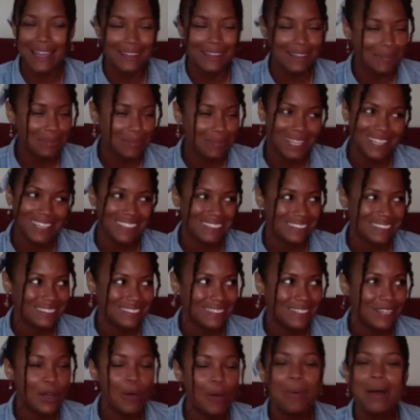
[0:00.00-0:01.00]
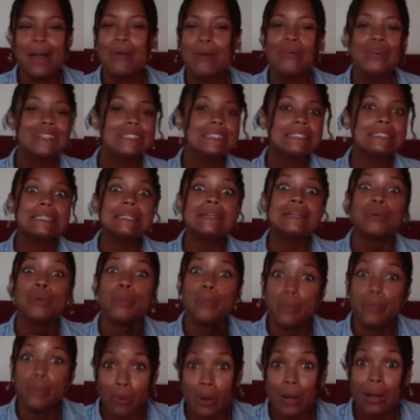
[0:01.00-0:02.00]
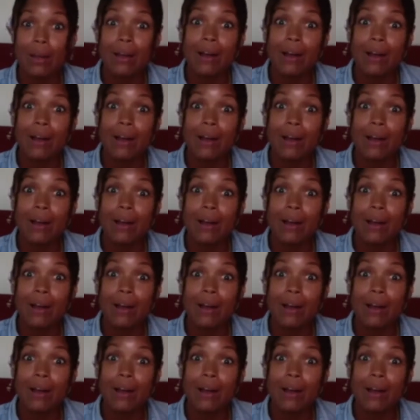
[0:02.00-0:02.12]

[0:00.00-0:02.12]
And I'm like, nobody wants to see a report